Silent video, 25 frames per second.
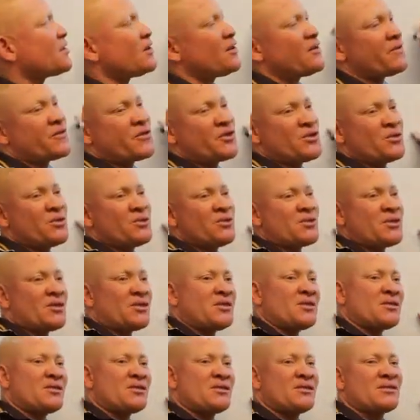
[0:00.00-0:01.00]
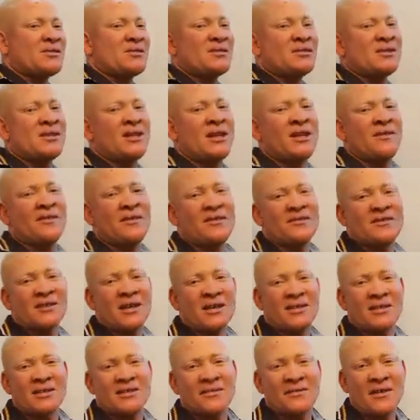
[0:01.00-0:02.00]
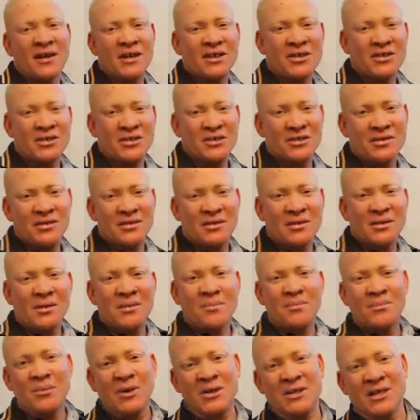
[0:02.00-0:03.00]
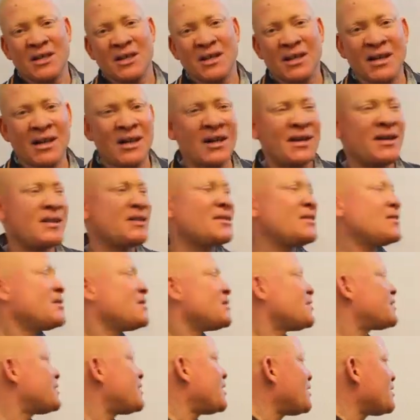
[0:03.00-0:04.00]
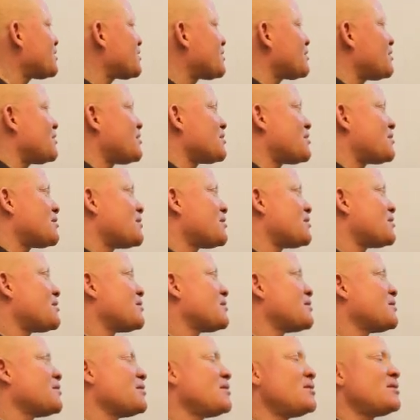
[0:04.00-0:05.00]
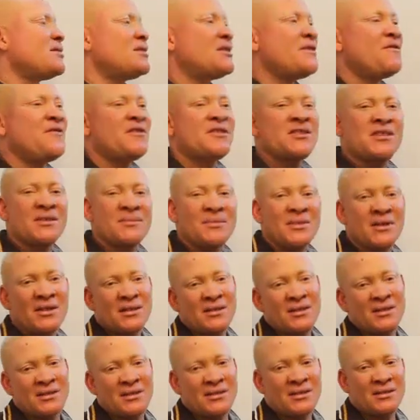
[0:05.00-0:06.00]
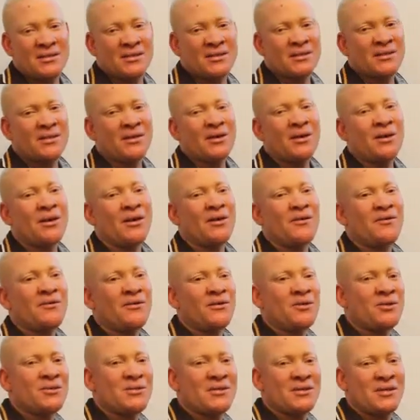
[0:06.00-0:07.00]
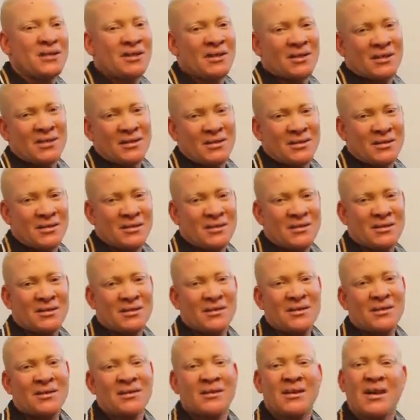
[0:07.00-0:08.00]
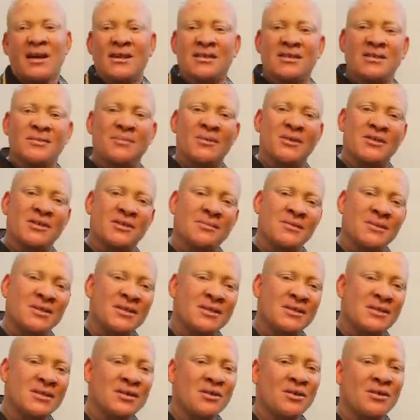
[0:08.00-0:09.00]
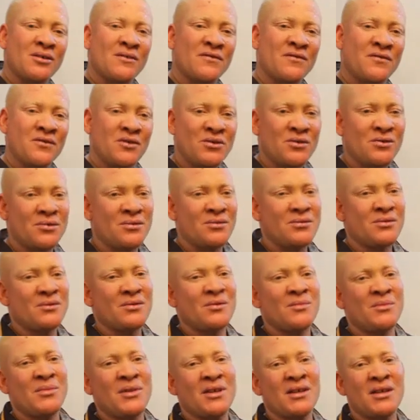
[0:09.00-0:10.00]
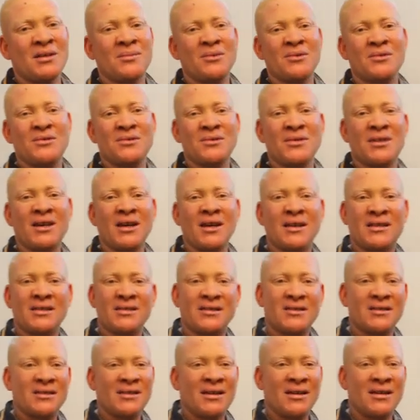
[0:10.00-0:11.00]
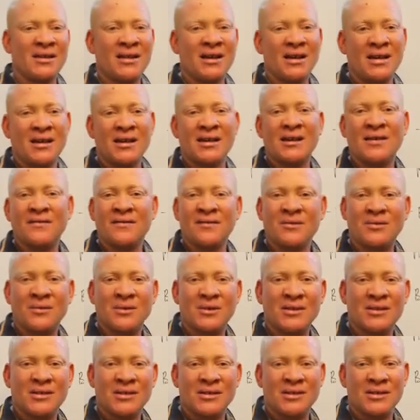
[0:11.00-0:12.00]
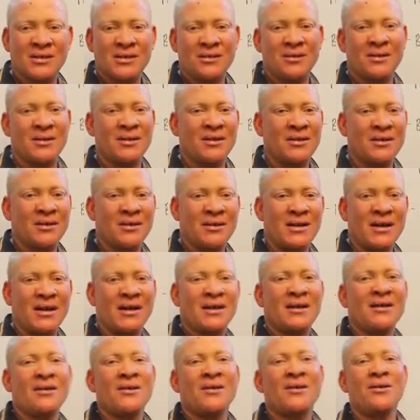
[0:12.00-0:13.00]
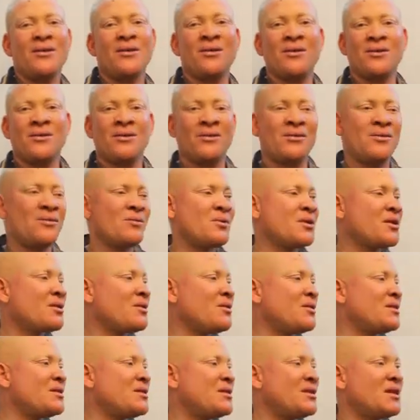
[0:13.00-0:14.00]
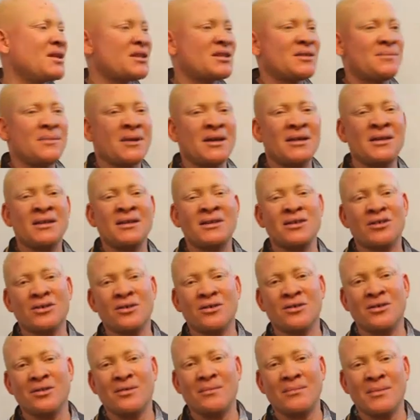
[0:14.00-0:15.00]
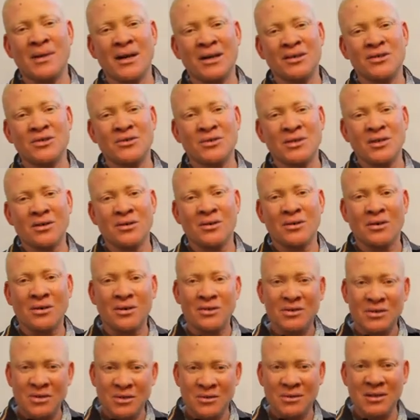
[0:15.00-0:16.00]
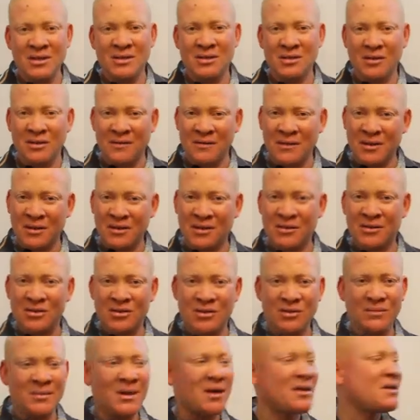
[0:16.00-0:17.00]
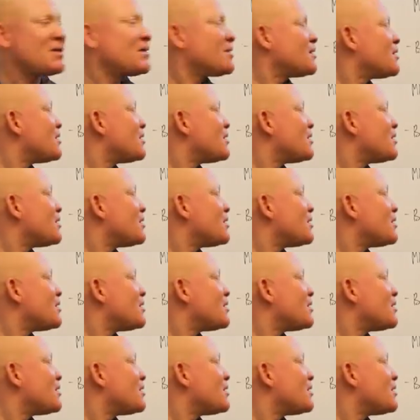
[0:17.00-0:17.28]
curve shows us the level of satisfaction, budget line tells us the feasibility of those things. That is possibility of you being able to get either a given quantity or the other, or we call it the expenditure boundary or constraints of the consumer.